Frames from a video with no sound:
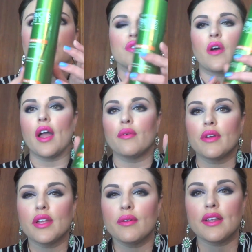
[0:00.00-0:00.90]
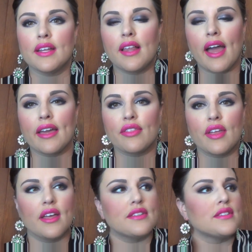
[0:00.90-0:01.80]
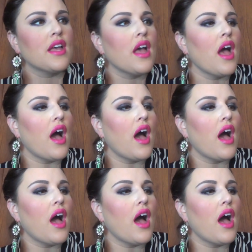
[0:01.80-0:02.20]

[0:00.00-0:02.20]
So I really, really like this.